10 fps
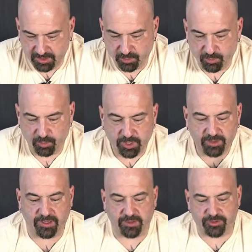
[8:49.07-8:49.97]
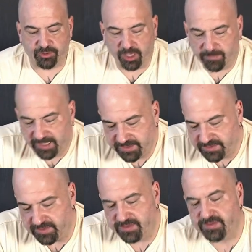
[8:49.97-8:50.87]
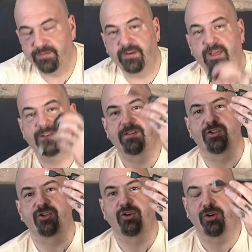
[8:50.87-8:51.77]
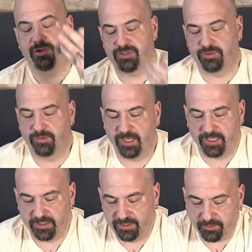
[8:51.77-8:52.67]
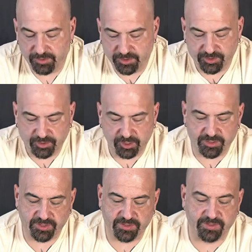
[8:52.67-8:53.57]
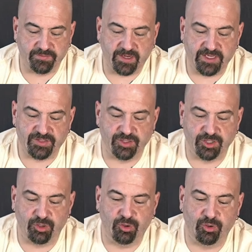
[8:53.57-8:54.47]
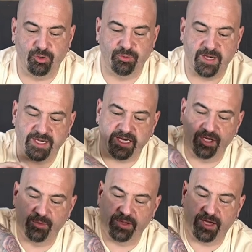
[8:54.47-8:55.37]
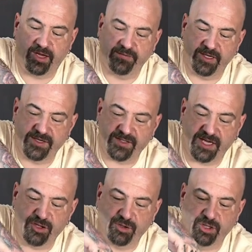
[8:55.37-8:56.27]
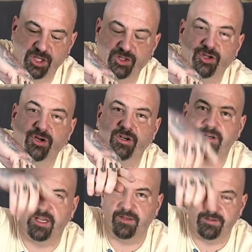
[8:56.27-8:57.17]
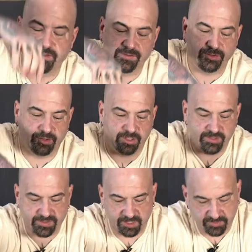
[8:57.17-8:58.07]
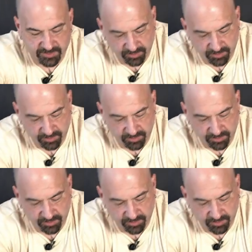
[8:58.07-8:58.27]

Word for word: What are the other drawbacks of this device? The charger, right? In order to charge this device, you're gonna hold right here where the oven is, and you're gonna turn. Now, instead of showing you on this camera, let's go